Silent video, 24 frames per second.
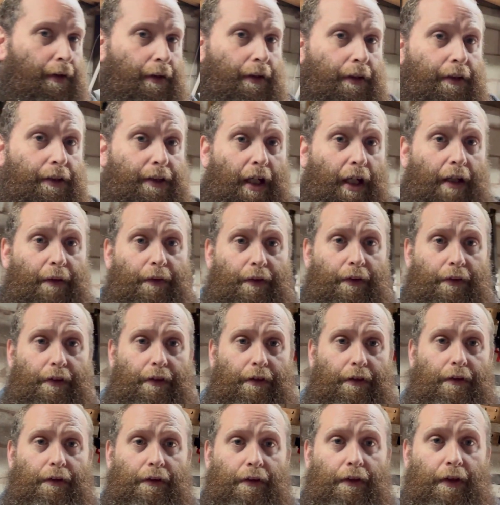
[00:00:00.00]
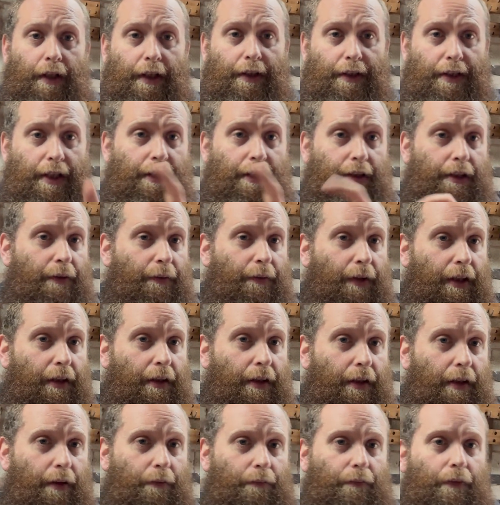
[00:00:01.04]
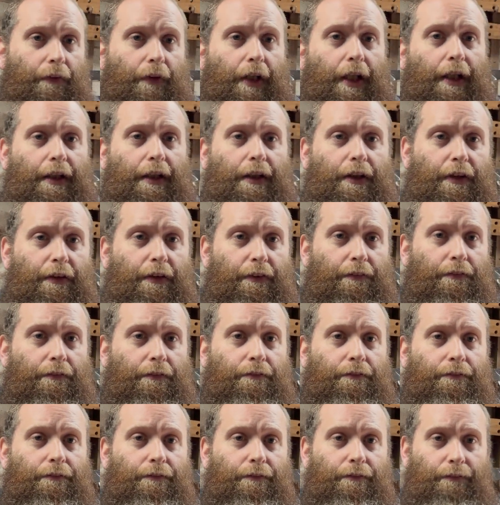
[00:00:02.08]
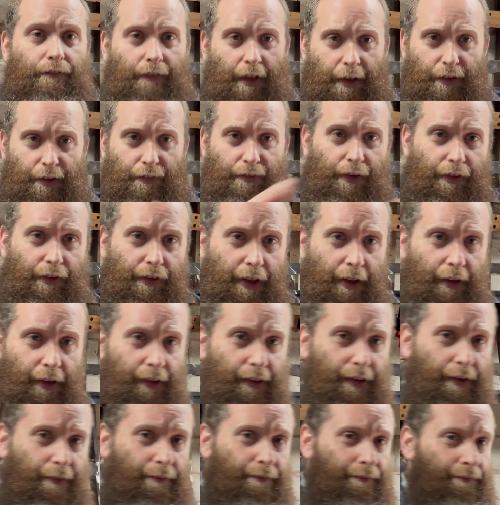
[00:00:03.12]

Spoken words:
So let's get to it and we'll get it done. Thanks for joining us.